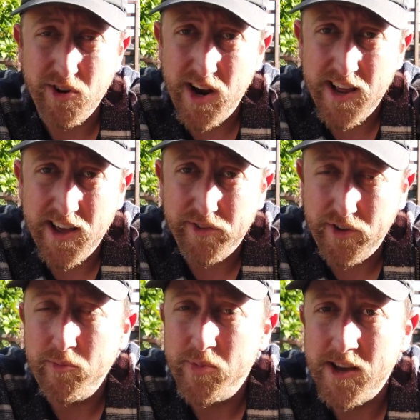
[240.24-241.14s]
Friday,
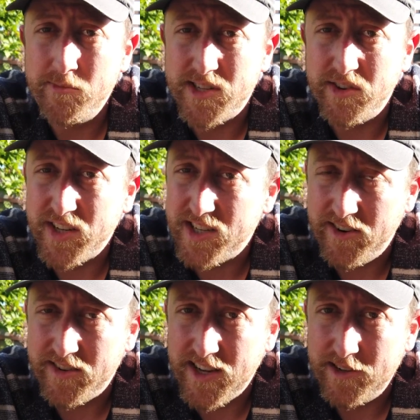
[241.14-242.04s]
seven P M Pacific
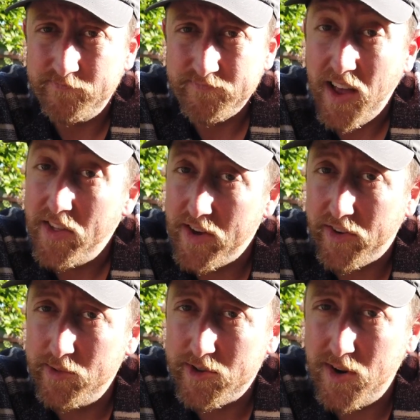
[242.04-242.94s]
Standard Time.
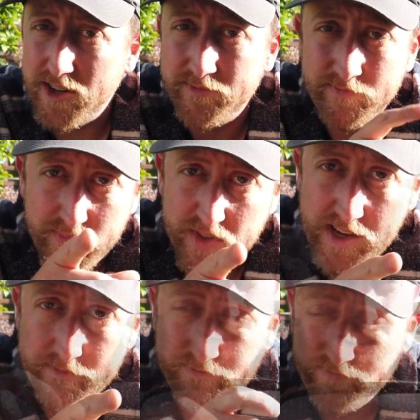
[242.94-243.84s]
Thanks so much for watching. See
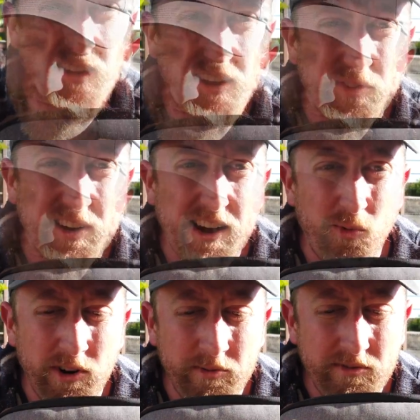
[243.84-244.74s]
ya. I forgot
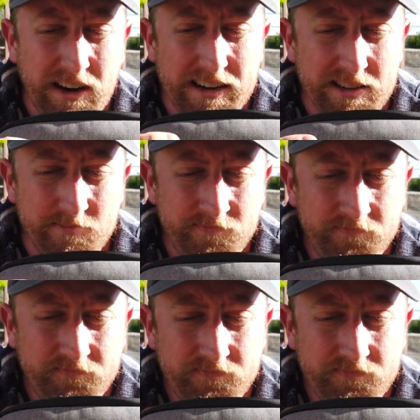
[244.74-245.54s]
one item.